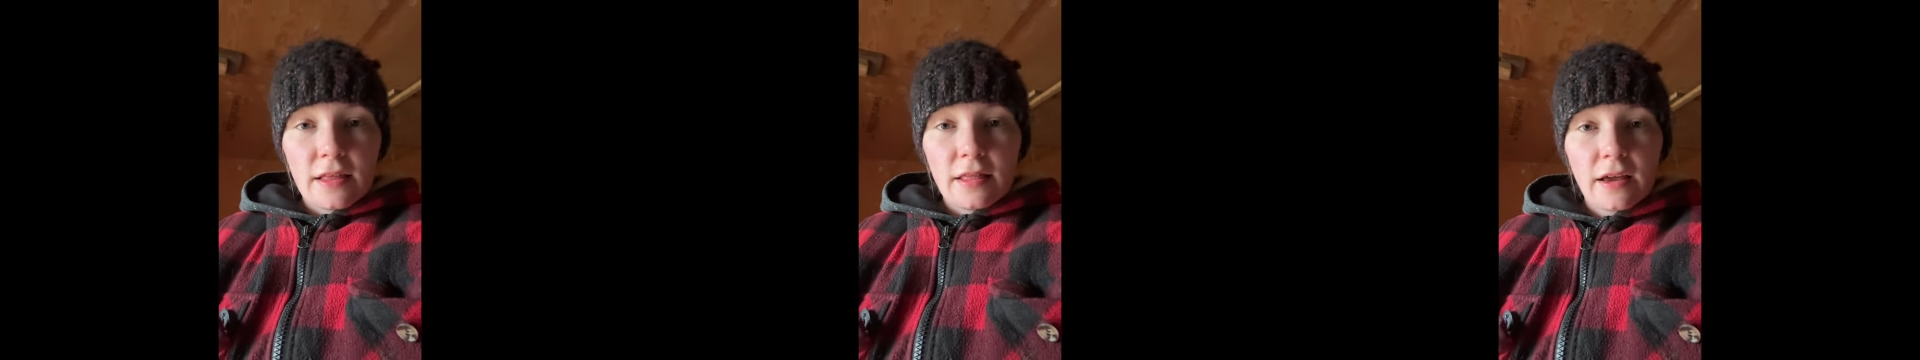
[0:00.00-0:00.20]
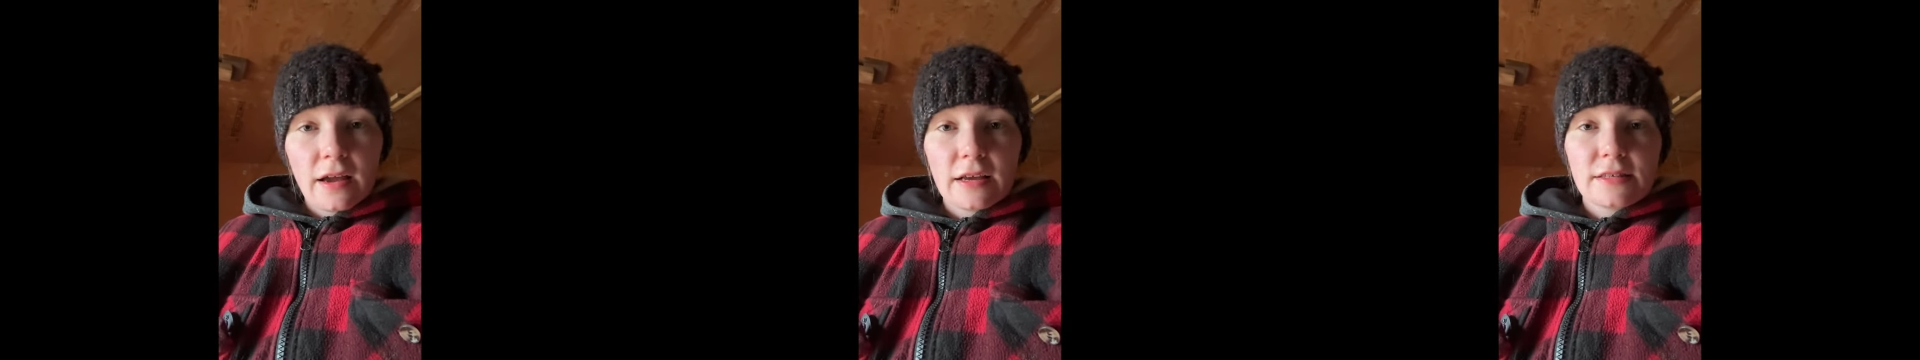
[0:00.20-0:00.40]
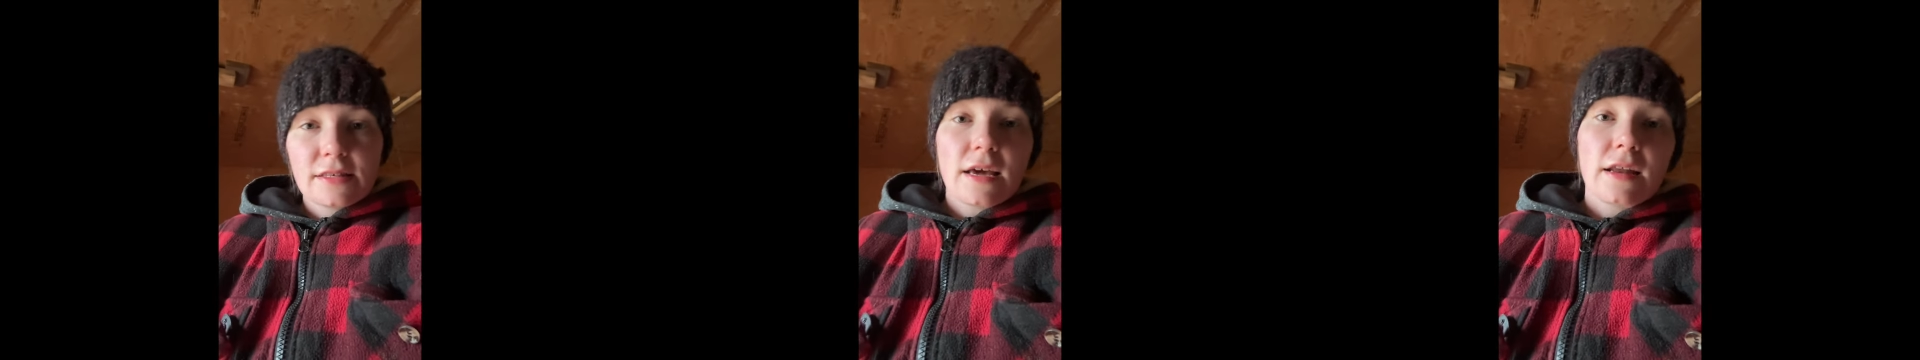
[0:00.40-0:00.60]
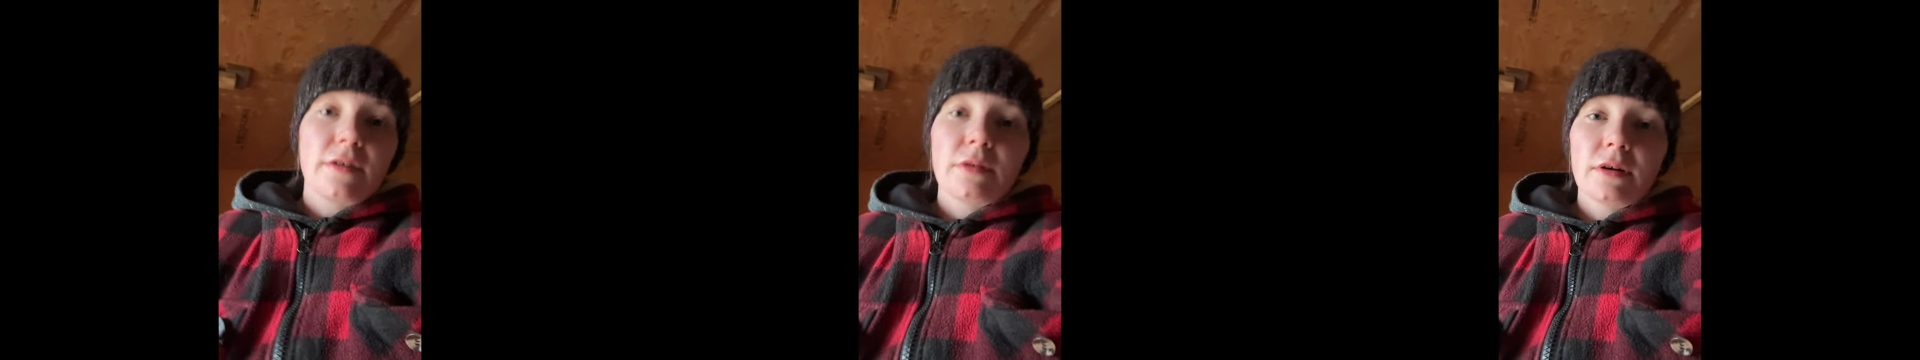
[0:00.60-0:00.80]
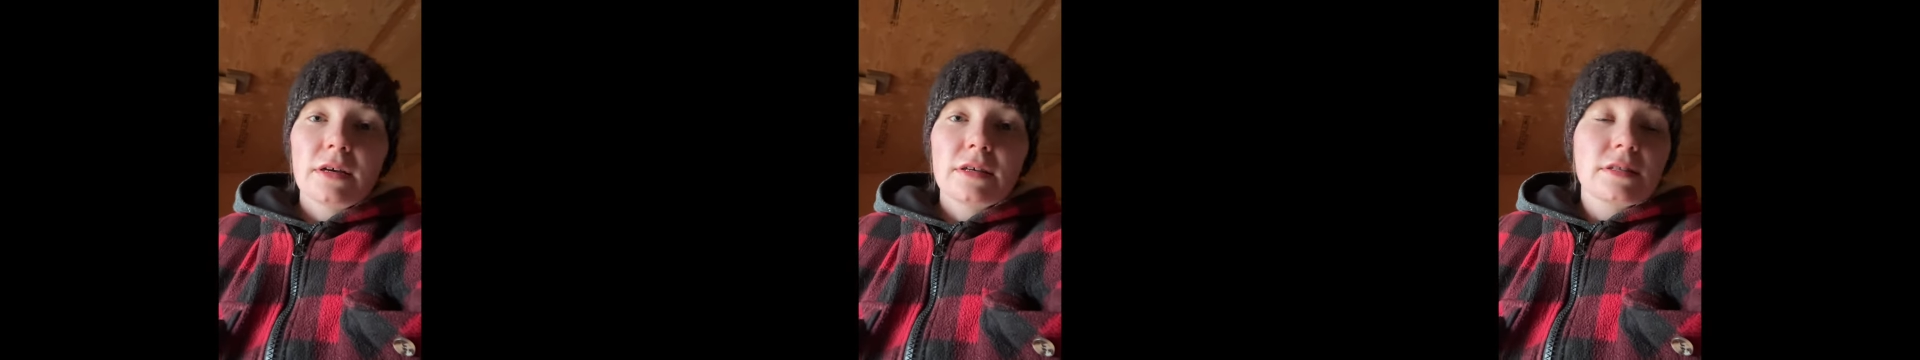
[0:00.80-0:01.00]
like I said I
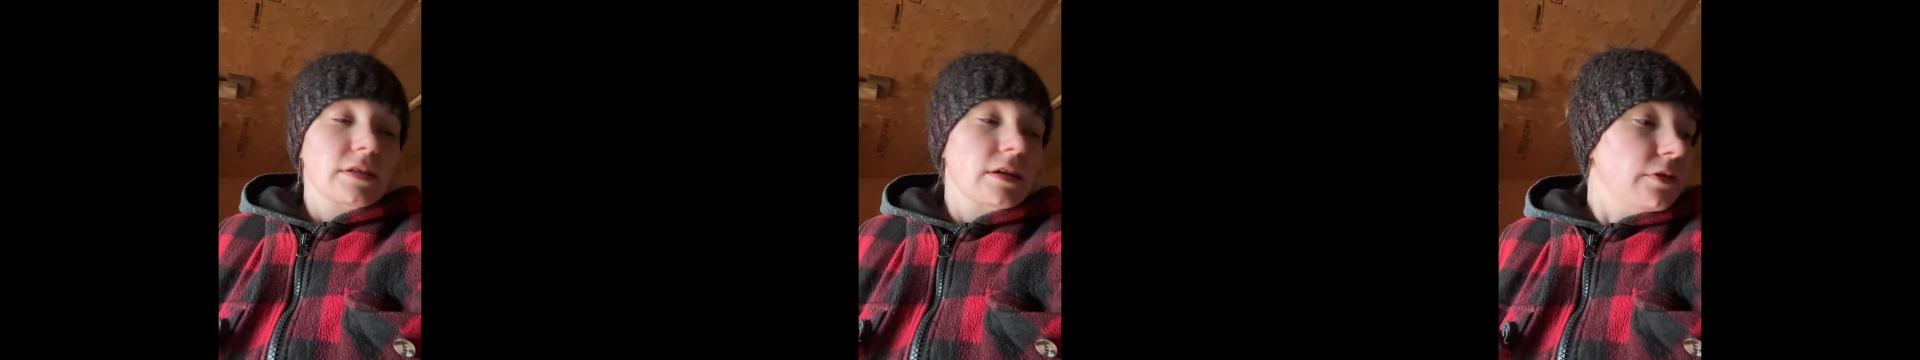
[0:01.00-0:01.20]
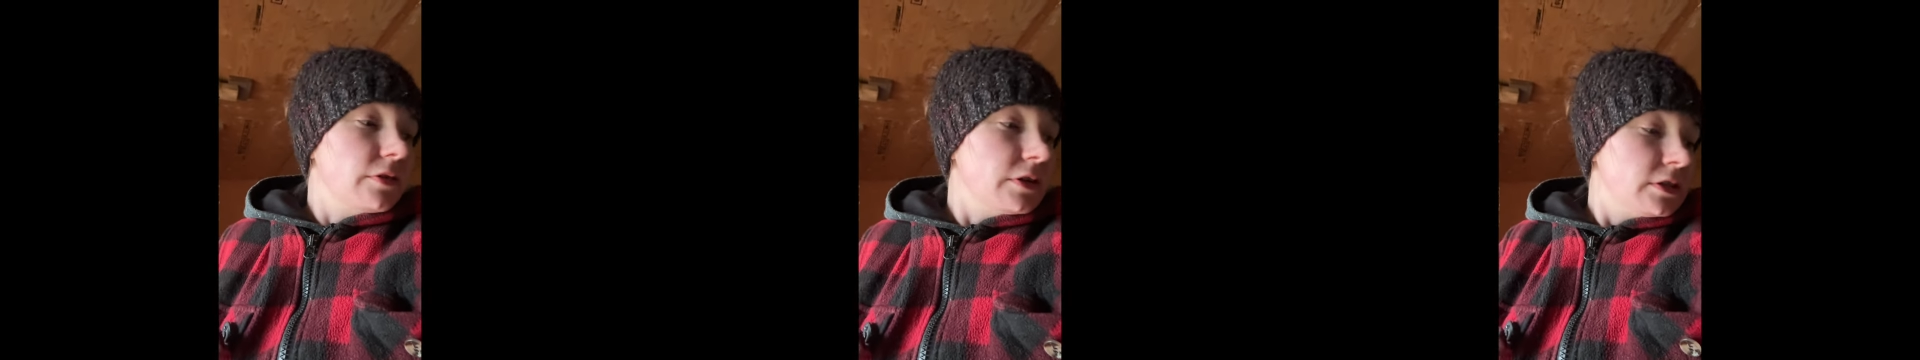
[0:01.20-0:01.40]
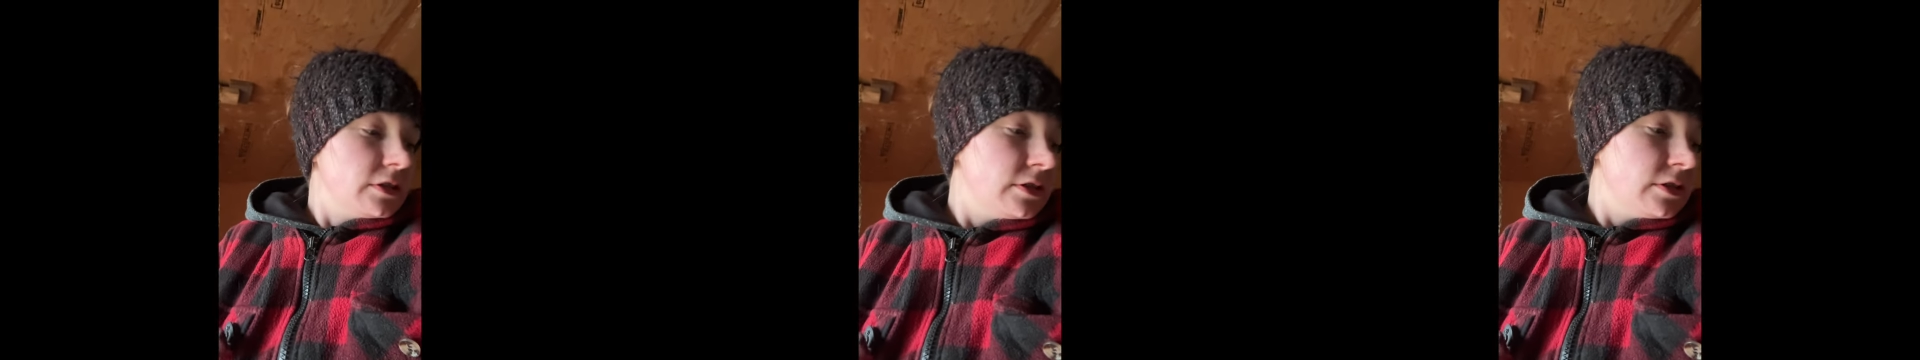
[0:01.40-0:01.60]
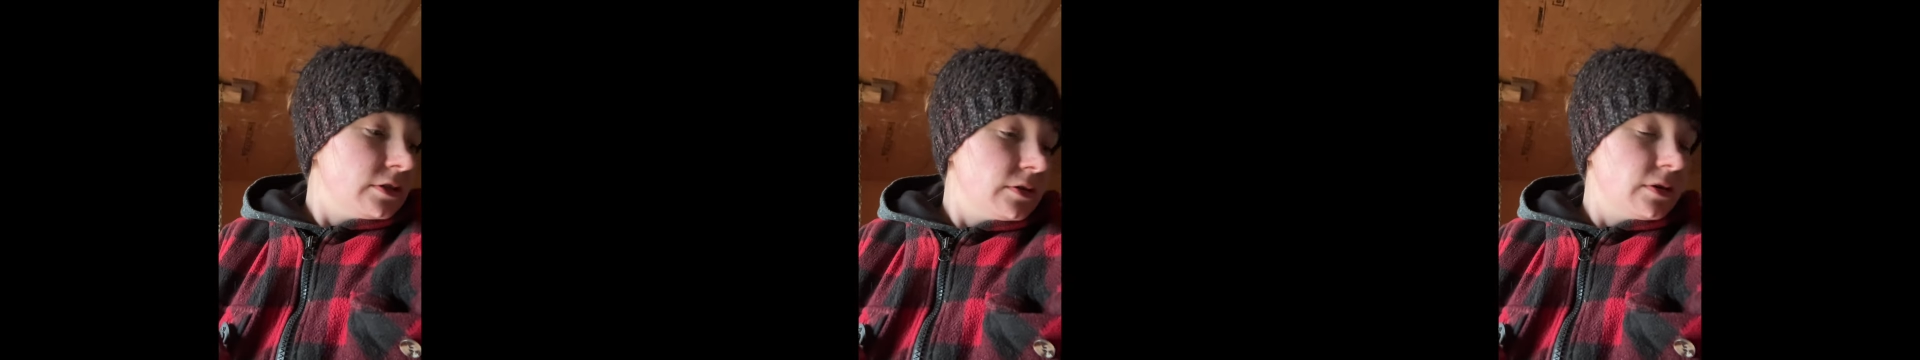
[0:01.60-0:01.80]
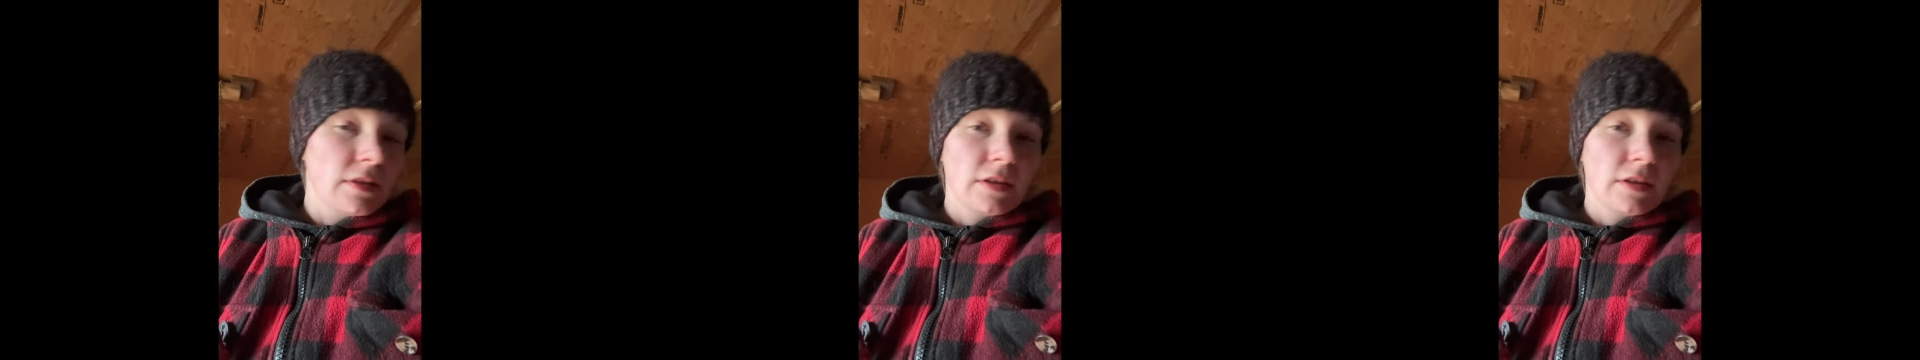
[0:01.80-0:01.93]
was going to do.